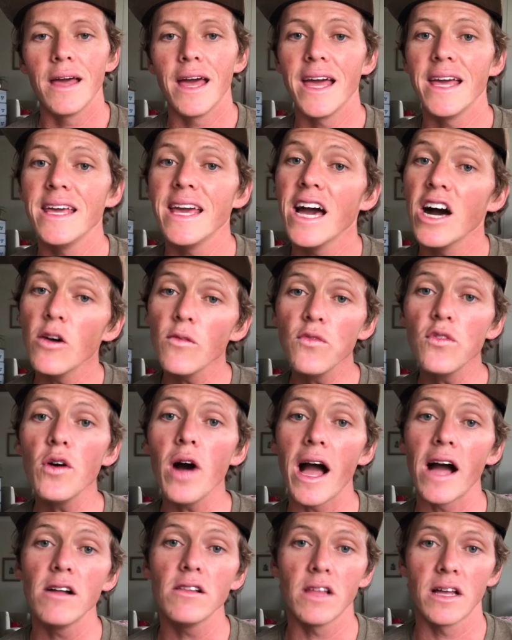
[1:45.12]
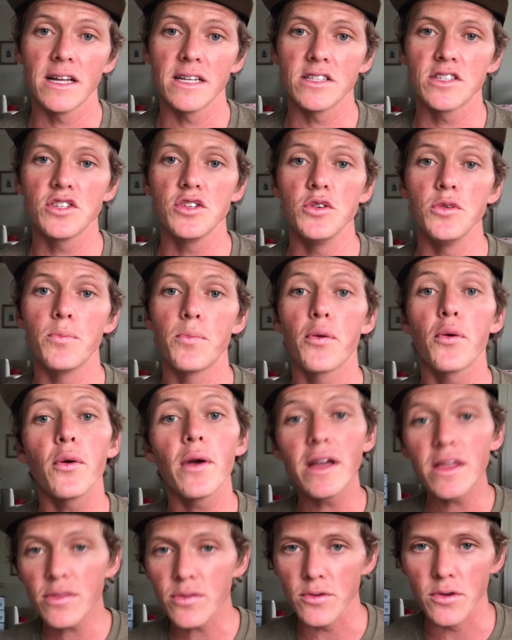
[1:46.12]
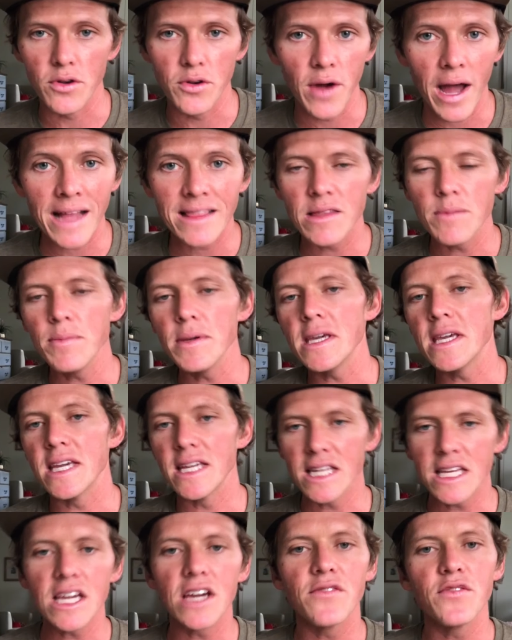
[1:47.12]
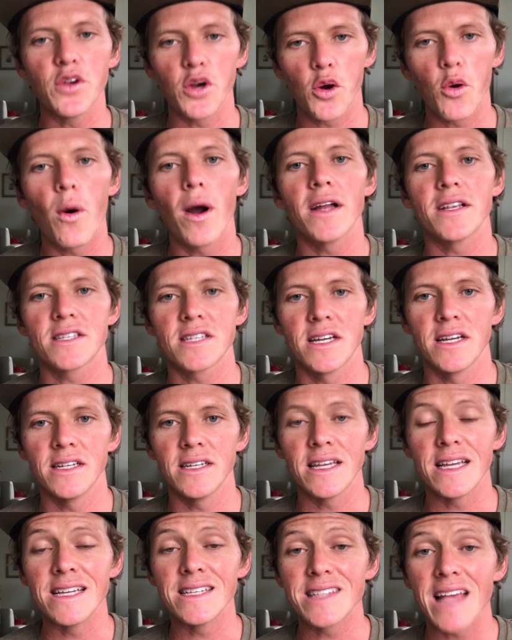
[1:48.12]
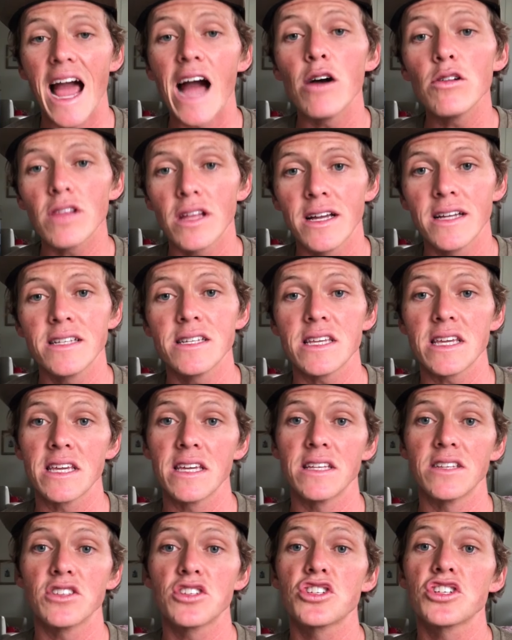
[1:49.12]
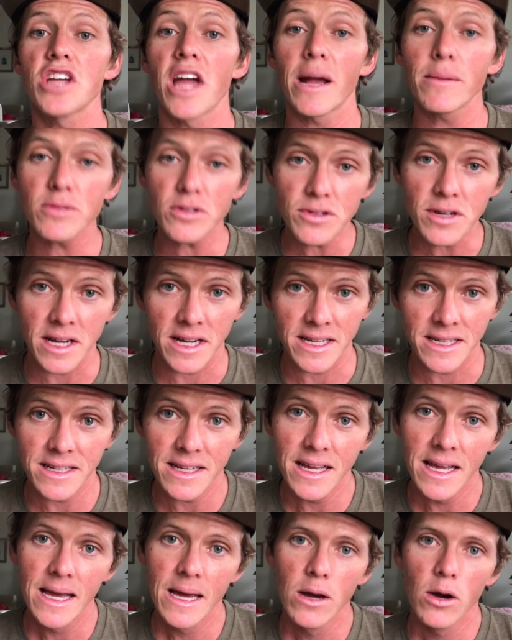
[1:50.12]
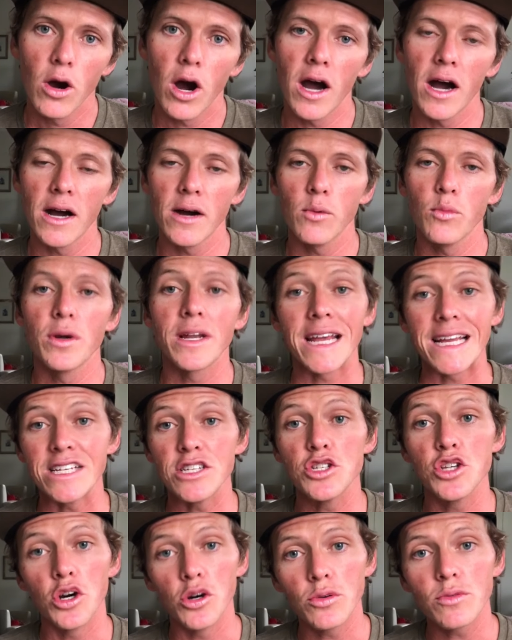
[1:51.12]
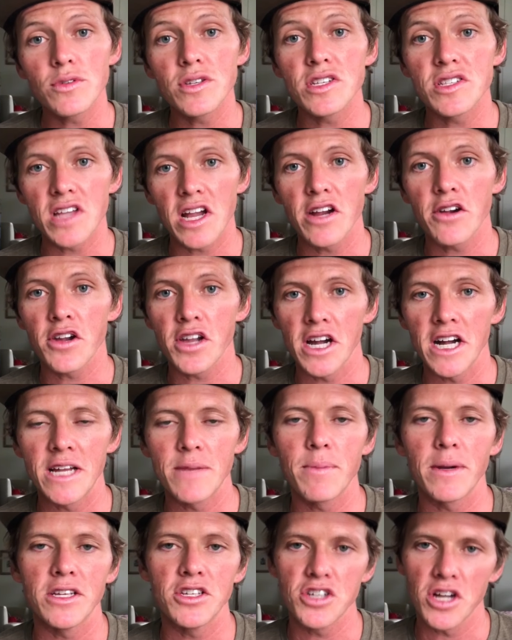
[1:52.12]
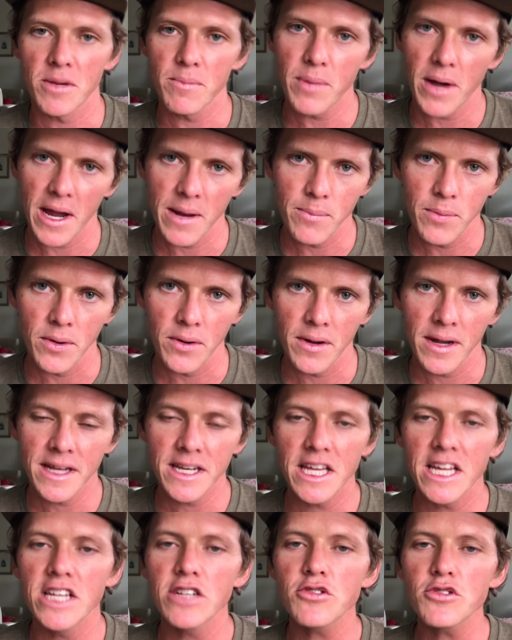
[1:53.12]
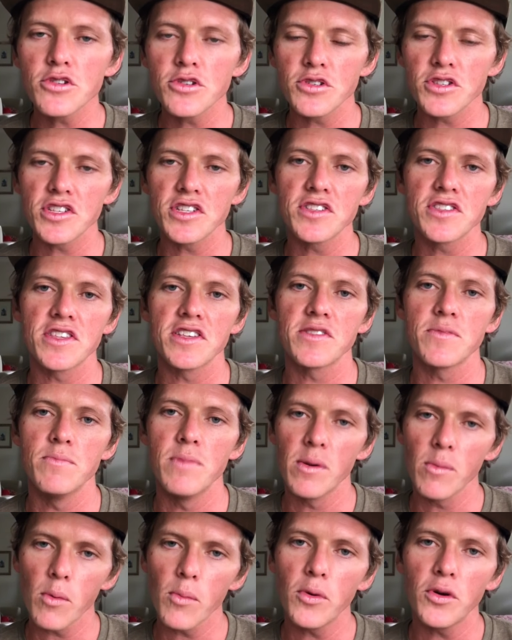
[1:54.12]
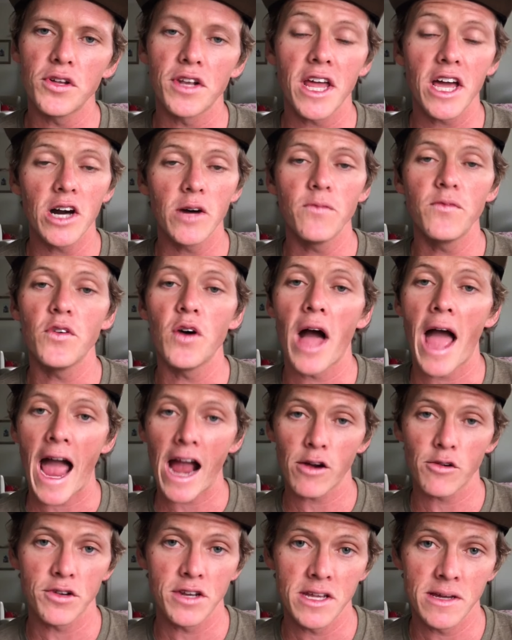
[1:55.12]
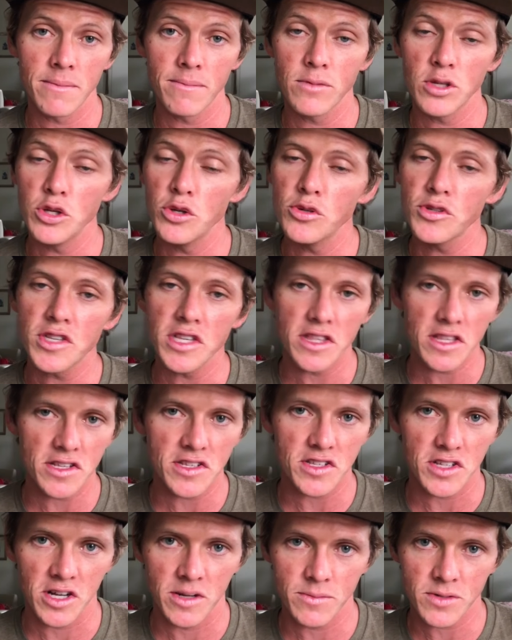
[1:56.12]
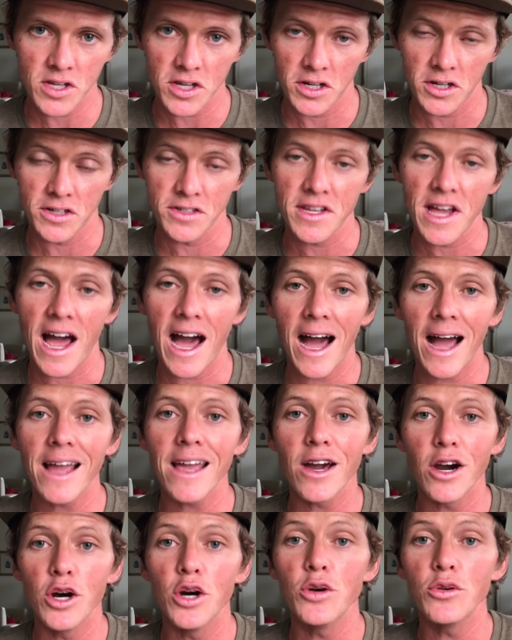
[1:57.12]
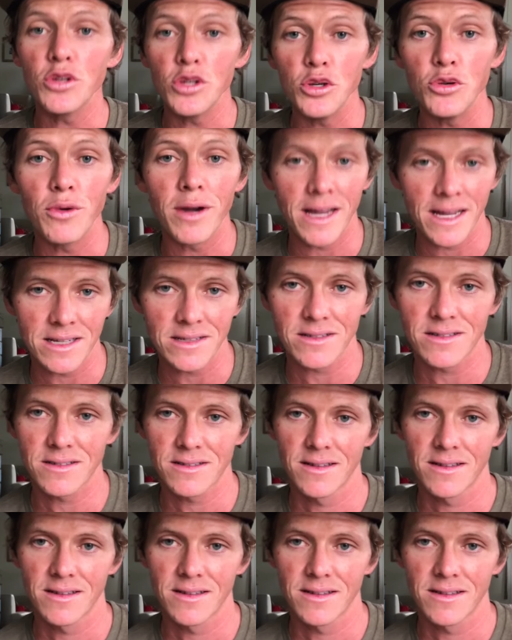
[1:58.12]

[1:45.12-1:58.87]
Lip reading: A helpful outline to pray through at the beginning of your quiet time is outlined in chapter 9, When I Don't Desire God by John Piper, and it introduces this memorable and helpful acronym using the Psalms called I-O-U-S.